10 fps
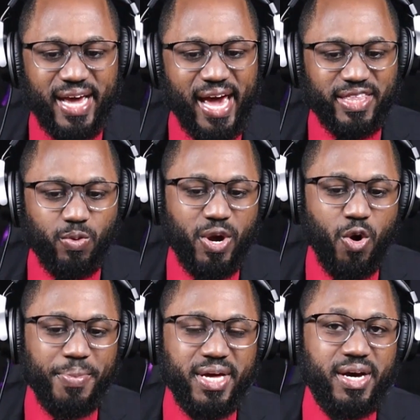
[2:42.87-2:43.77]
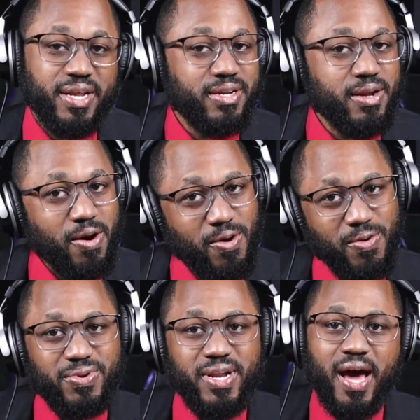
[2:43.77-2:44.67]
and then we're gonna be good." No,
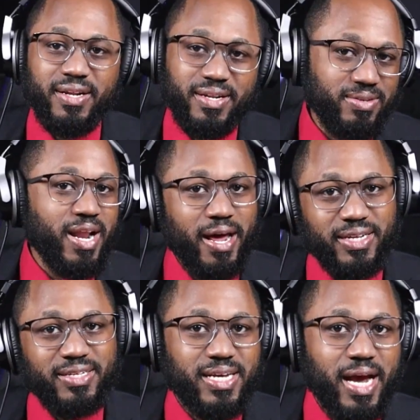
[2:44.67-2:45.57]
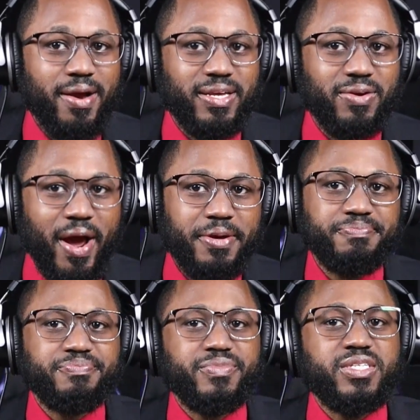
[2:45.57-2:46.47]
not entirely, right?
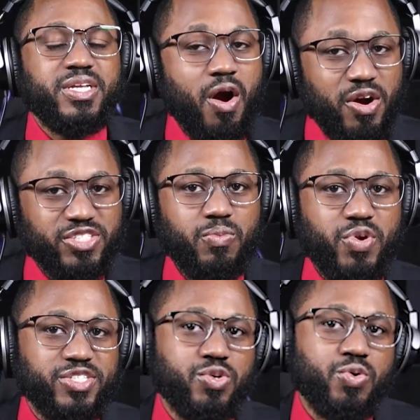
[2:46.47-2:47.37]
There are some risks. So